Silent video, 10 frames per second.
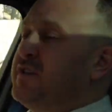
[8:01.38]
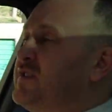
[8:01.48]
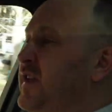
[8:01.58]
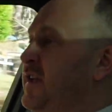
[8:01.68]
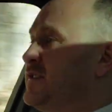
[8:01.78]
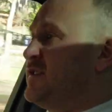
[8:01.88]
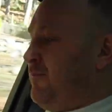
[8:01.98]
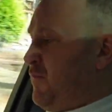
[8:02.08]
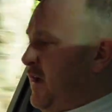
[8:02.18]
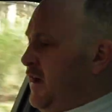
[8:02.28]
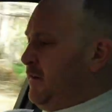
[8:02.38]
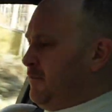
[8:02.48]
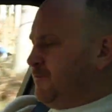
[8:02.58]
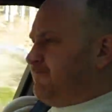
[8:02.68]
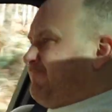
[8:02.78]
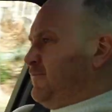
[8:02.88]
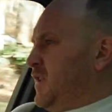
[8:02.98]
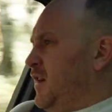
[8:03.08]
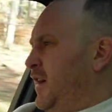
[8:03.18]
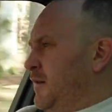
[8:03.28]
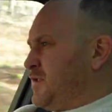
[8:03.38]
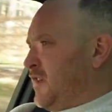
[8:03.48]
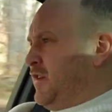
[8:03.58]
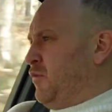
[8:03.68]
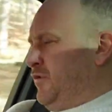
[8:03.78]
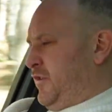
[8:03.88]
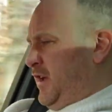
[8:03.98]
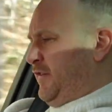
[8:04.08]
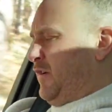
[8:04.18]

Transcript: the seats. I am slightly wondering if